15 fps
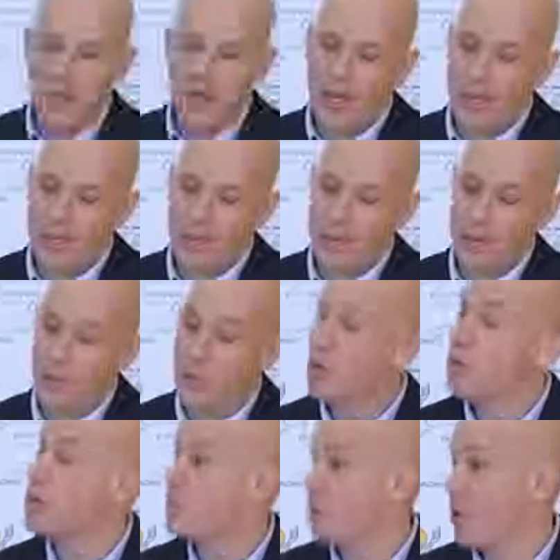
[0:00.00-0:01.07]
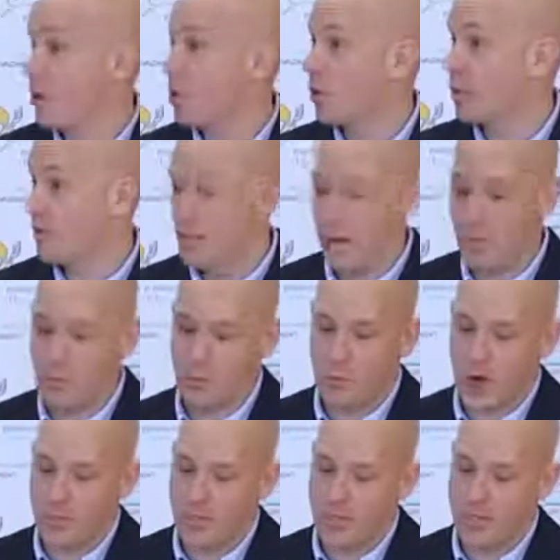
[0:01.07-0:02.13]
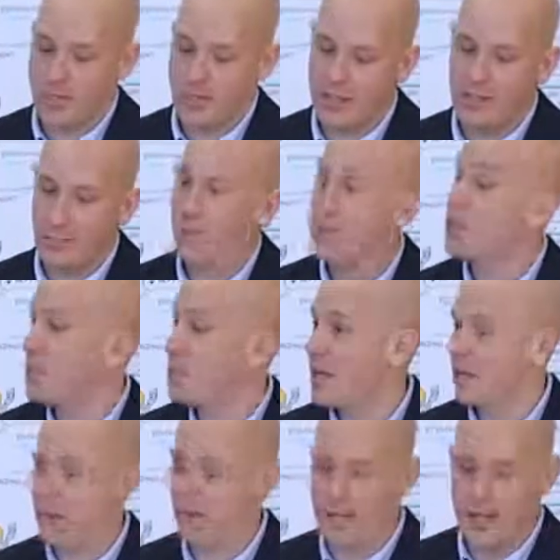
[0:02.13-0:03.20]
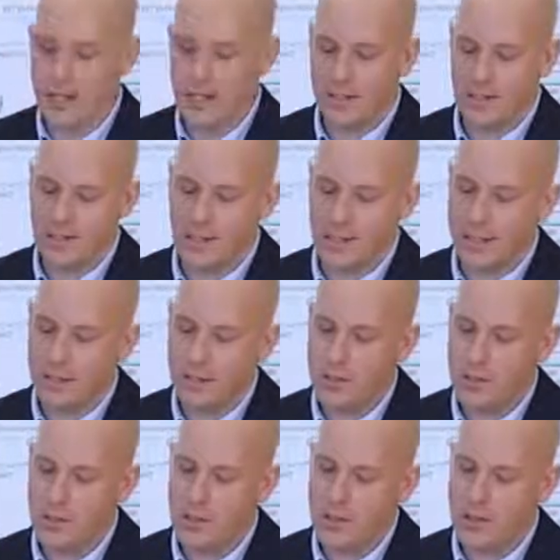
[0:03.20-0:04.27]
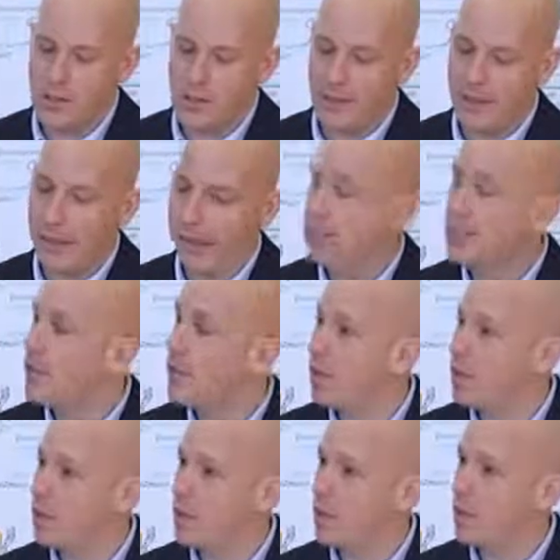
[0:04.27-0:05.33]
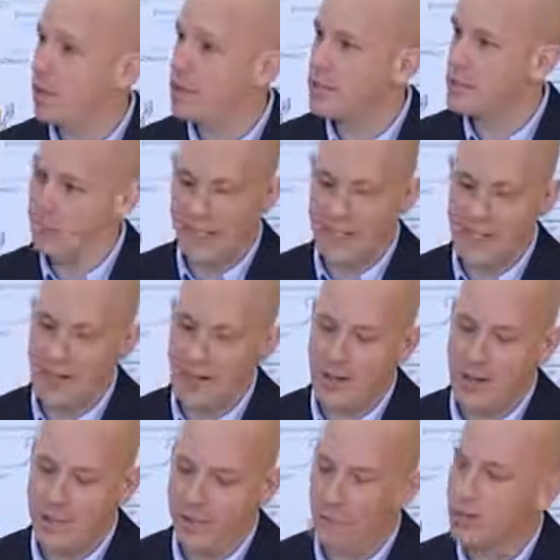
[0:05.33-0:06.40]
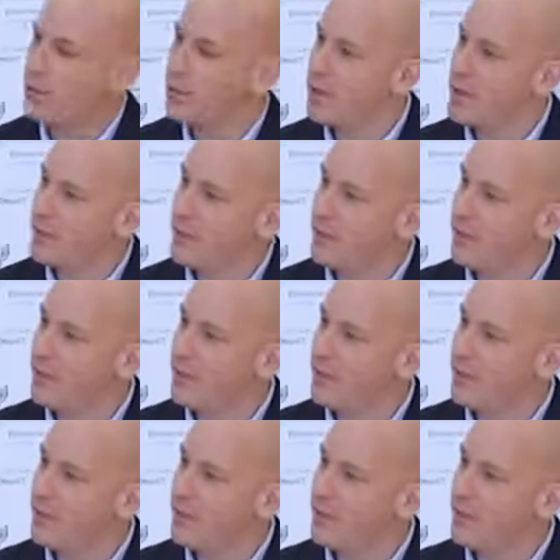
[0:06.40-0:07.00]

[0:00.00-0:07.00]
And the merged Parkway Thomas Properties is one of your main clients. Can you talk about the LEED volume project that you have in the works with them?